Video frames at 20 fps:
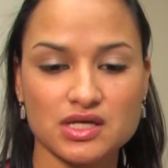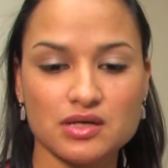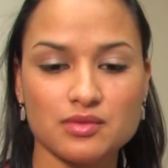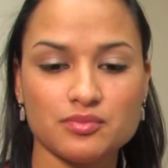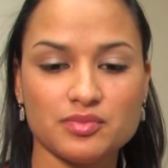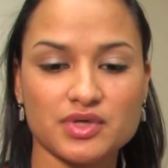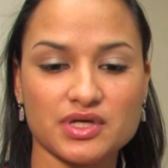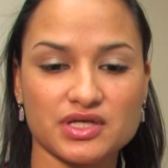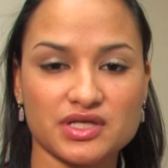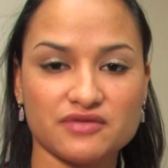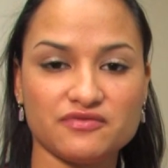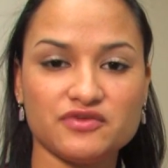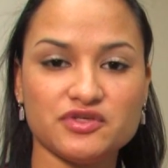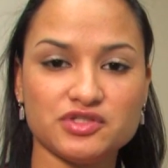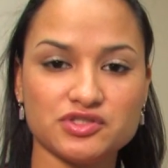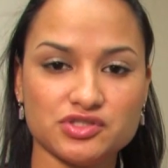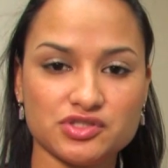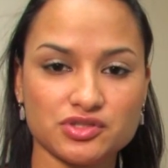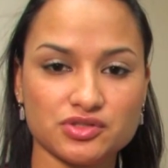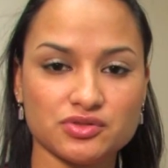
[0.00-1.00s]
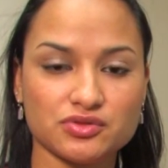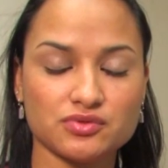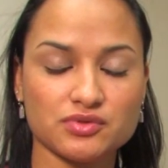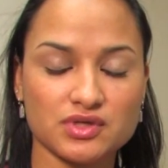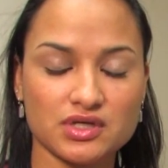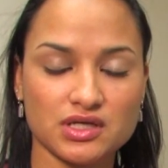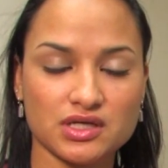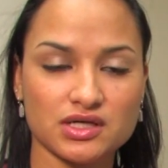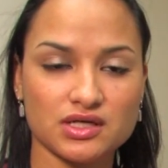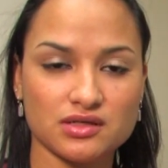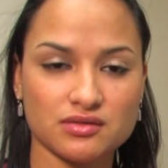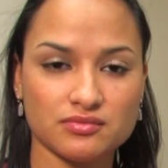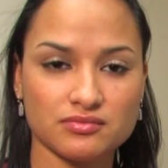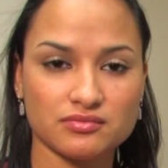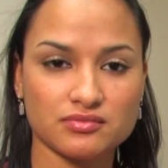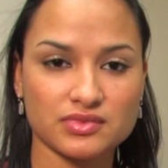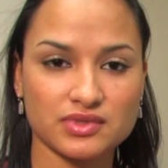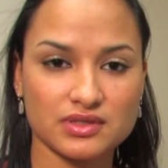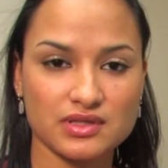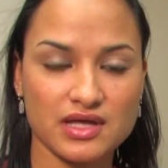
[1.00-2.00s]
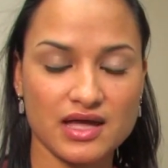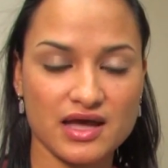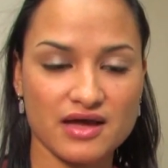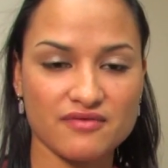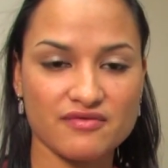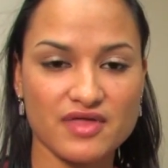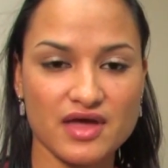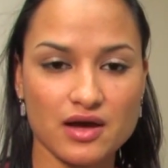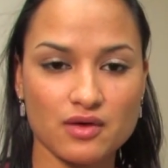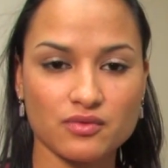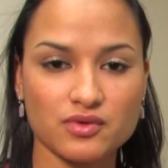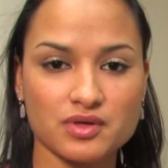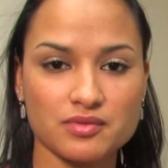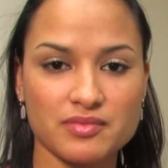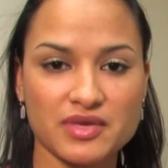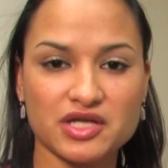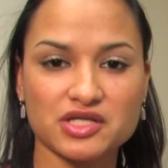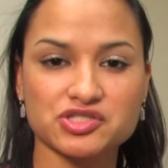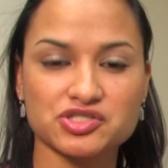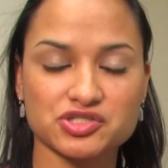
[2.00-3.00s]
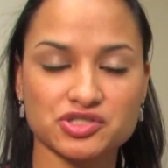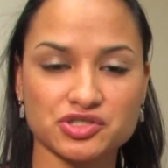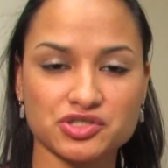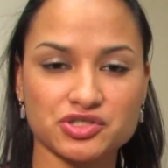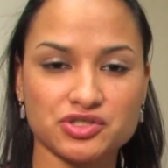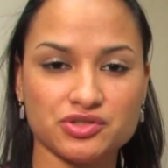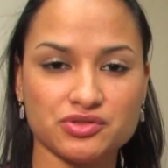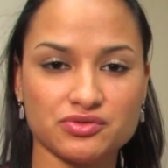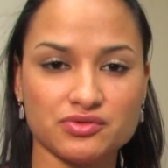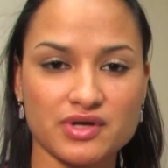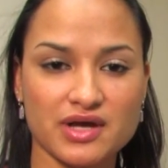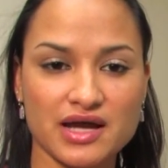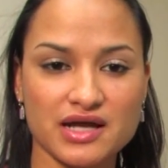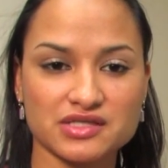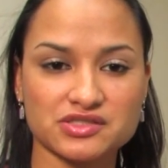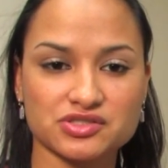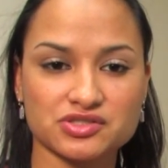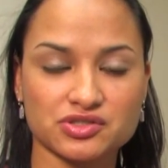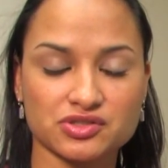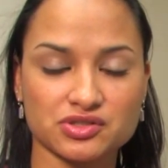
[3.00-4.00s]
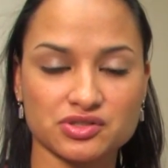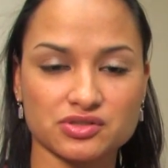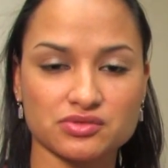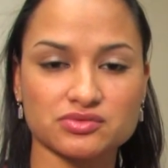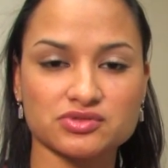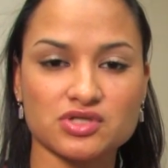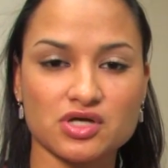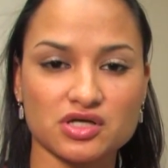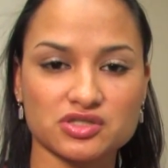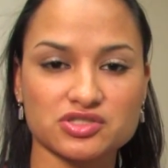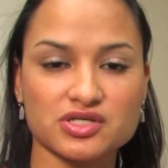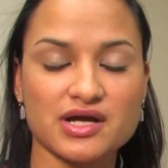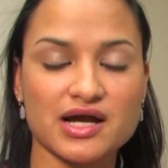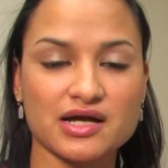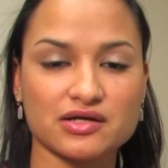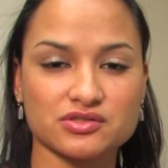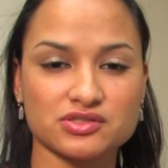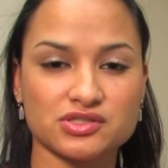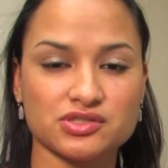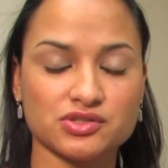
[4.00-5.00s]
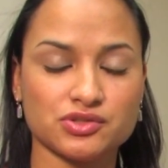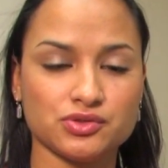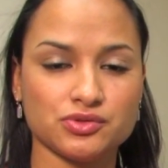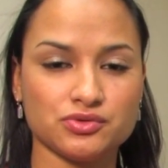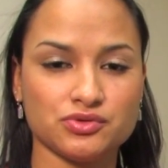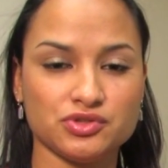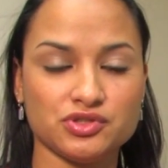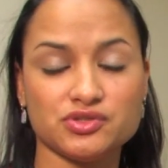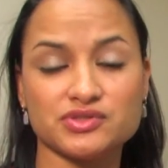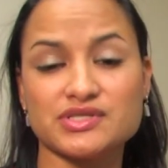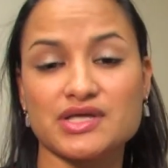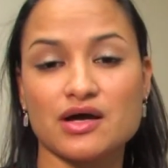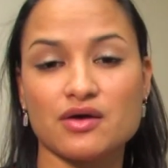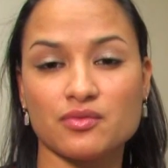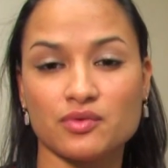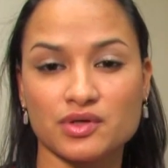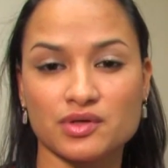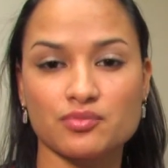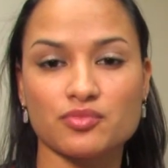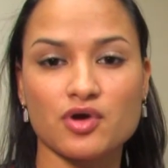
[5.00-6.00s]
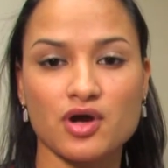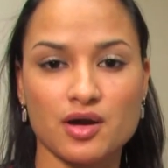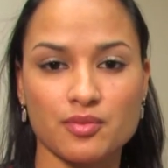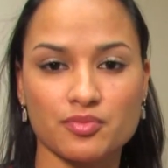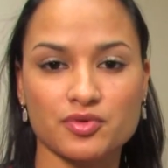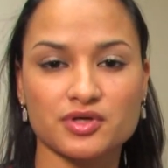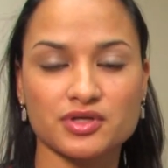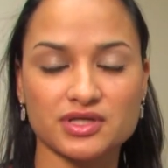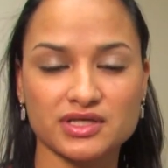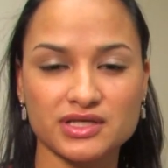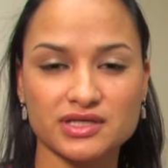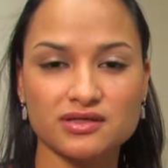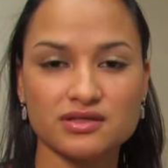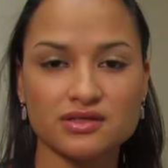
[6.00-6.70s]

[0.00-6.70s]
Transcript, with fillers: But if you do um, have that one, make sure you ask your doctor how to use that one properly.